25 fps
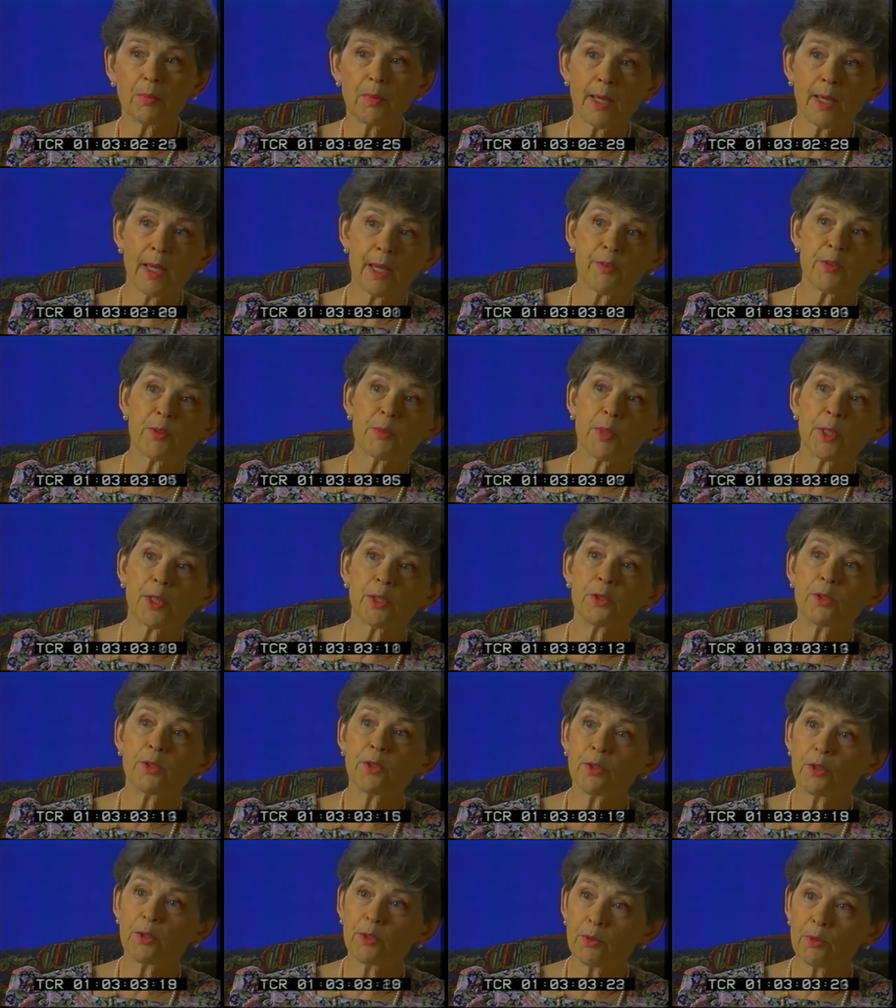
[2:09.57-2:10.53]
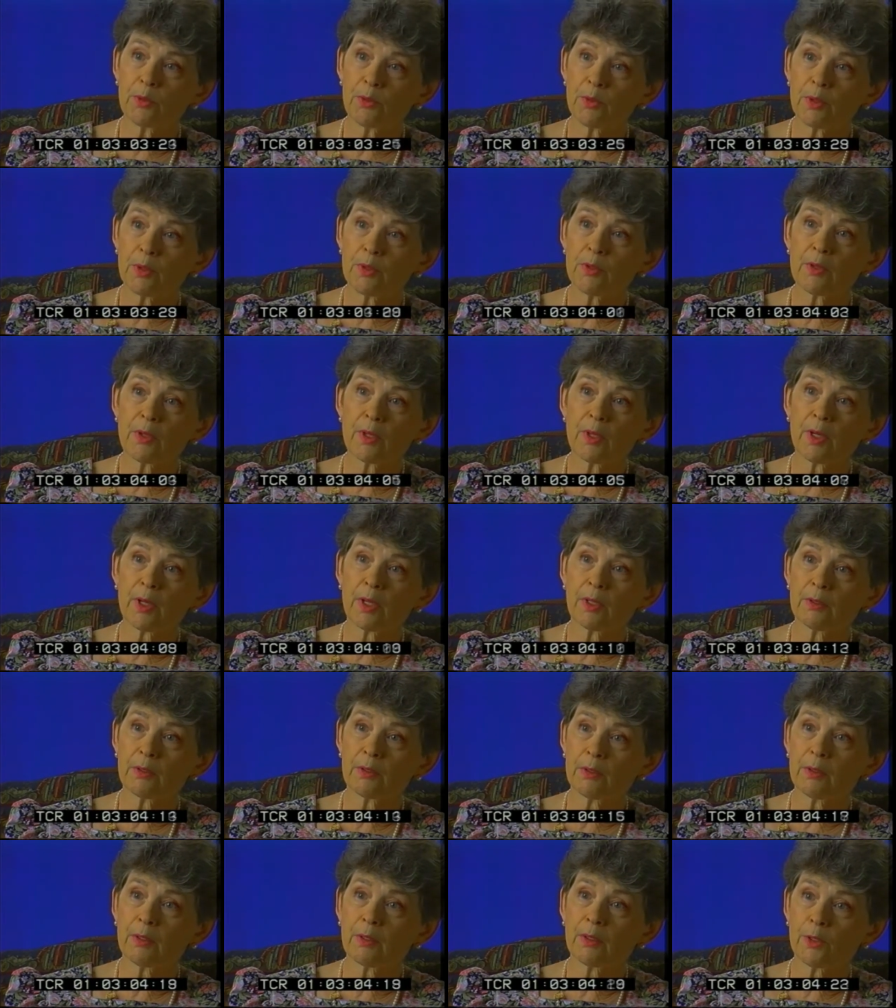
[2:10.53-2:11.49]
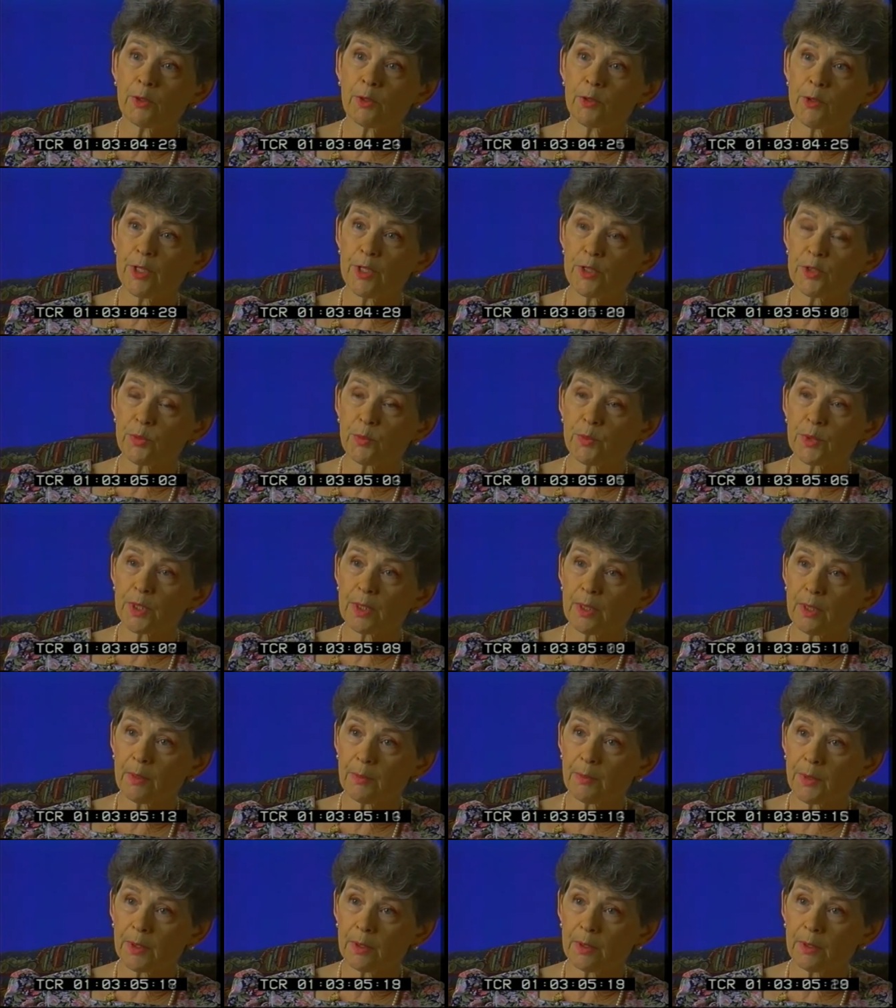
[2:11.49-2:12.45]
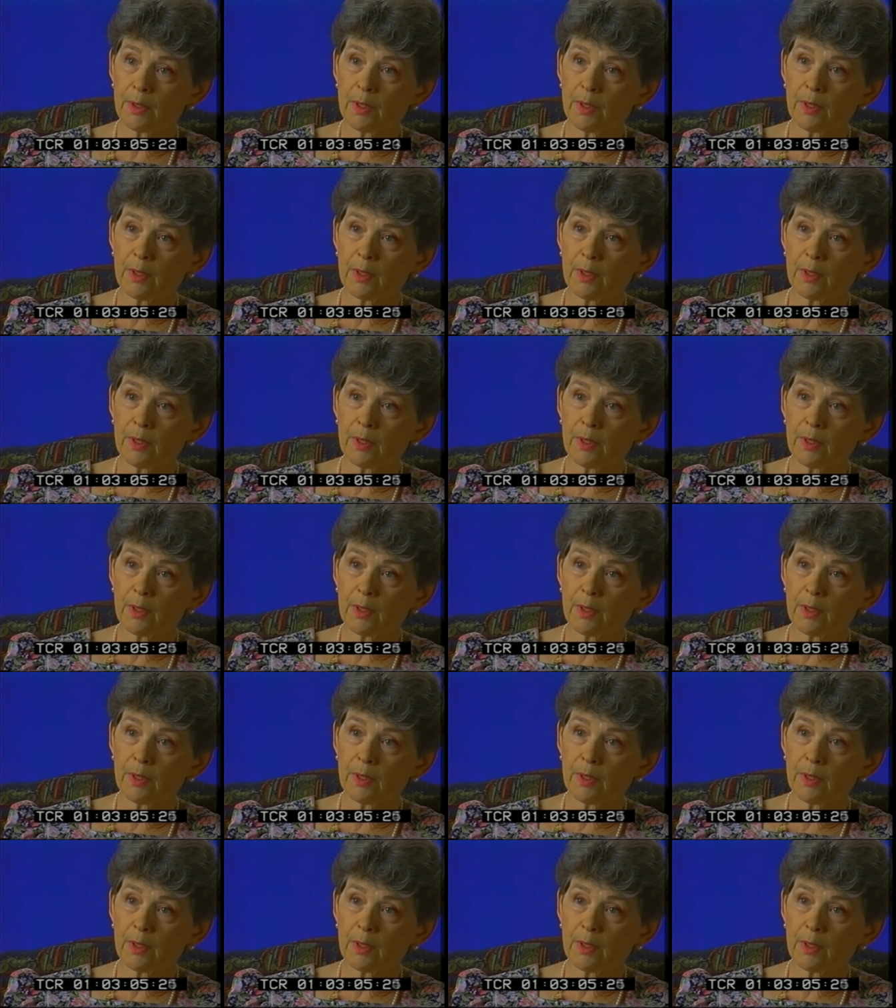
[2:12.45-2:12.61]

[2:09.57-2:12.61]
Everybody knew that integration was coming.